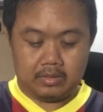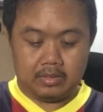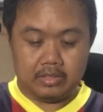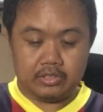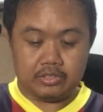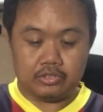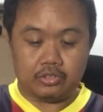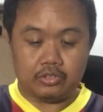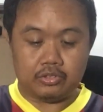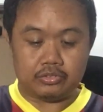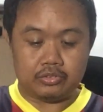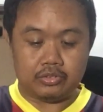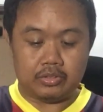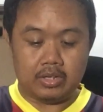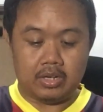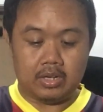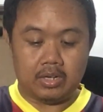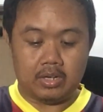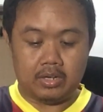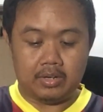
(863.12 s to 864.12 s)
Let's go to
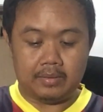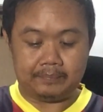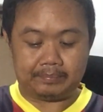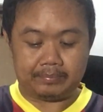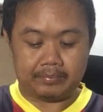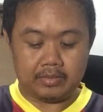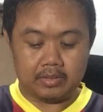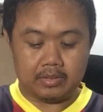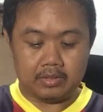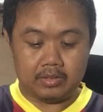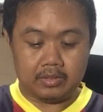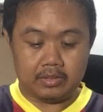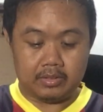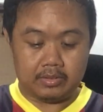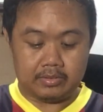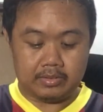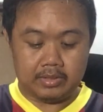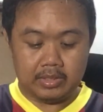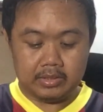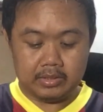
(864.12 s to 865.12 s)
the
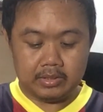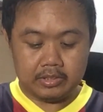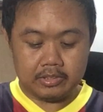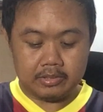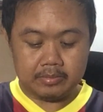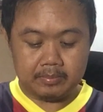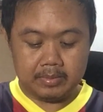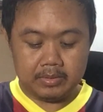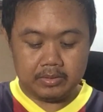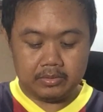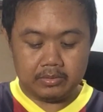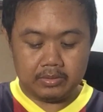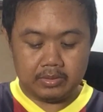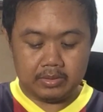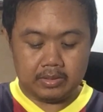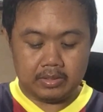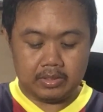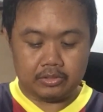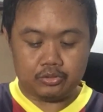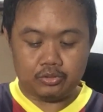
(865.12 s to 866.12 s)
settings menu
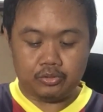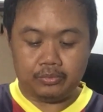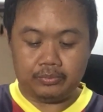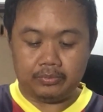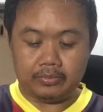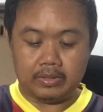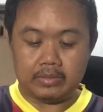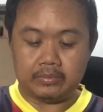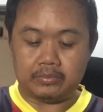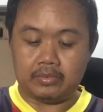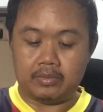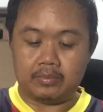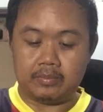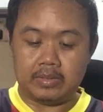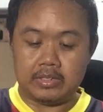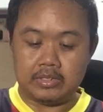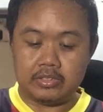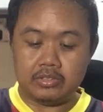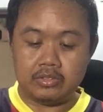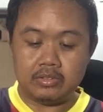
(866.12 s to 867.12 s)
and the software
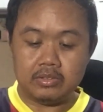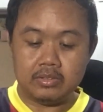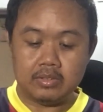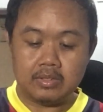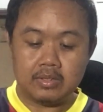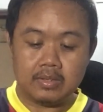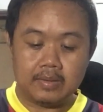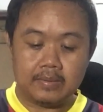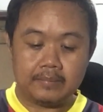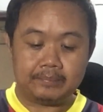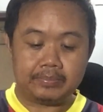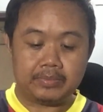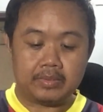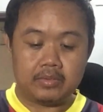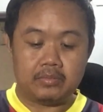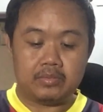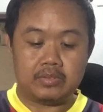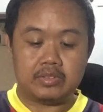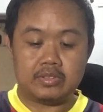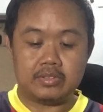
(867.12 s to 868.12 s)
information,
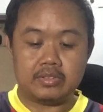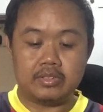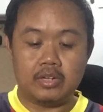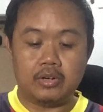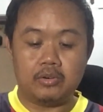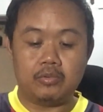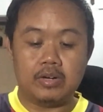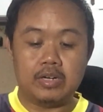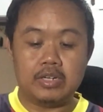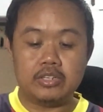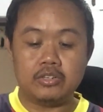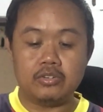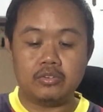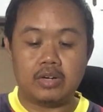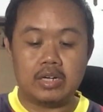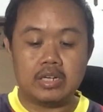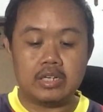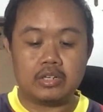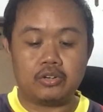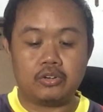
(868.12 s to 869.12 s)
which is the One
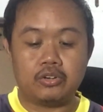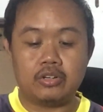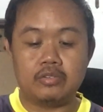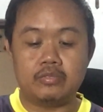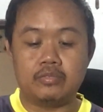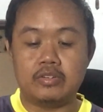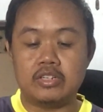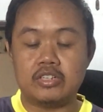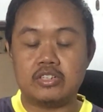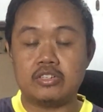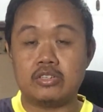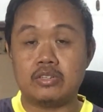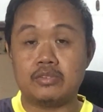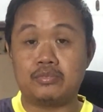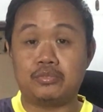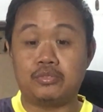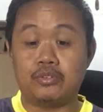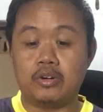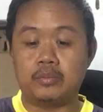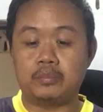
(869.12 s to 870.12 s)
UI core version of
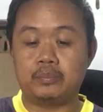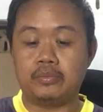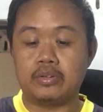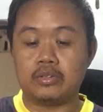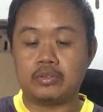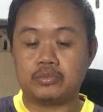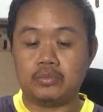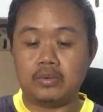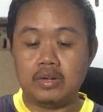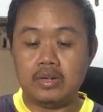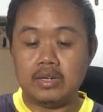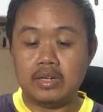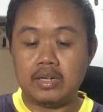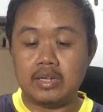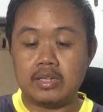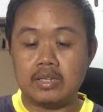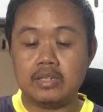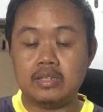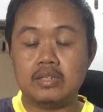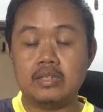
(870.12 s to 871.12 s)
4.1
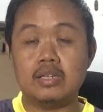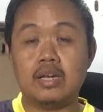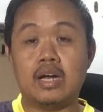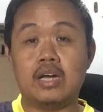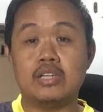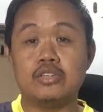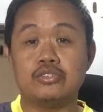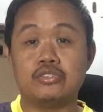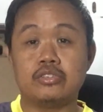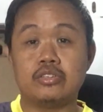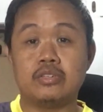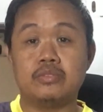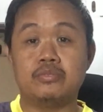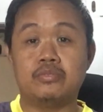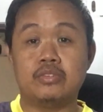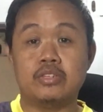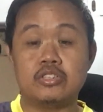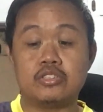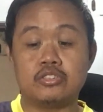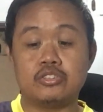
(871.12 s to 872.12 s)
and Android
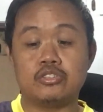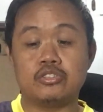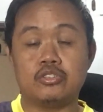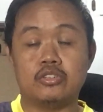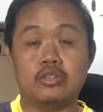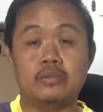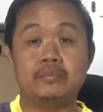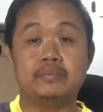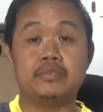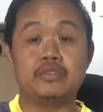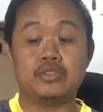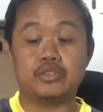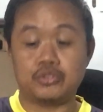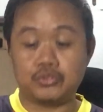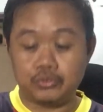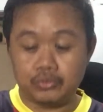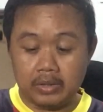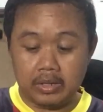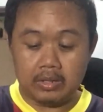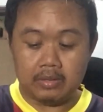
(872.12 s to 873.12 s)
version of
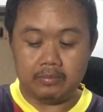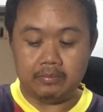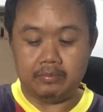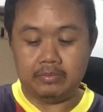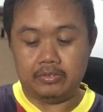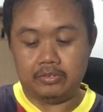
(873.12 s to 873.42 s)
12.